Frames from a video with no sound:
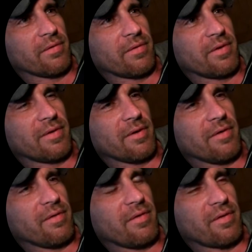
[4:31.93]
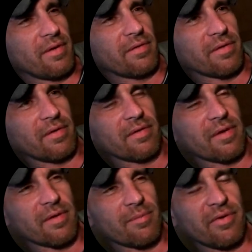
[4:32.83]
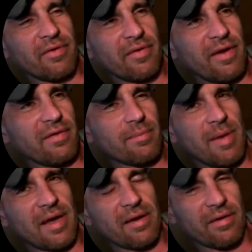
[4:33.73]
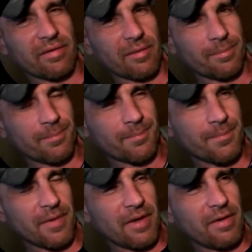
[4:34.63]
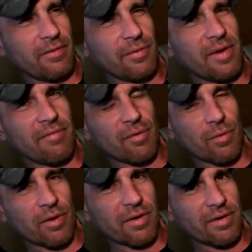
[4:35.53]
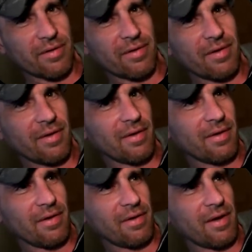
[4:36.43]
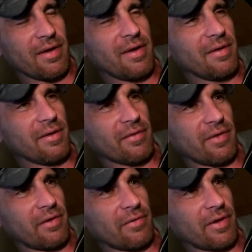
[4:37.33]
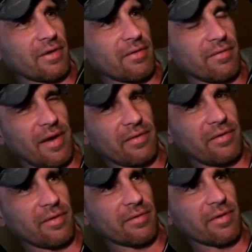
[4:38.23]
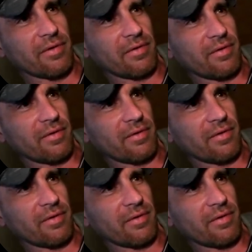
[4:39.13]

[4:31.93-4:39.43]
See, the Earth is a precise mechanism. This would never work in a heliocentric vast universe.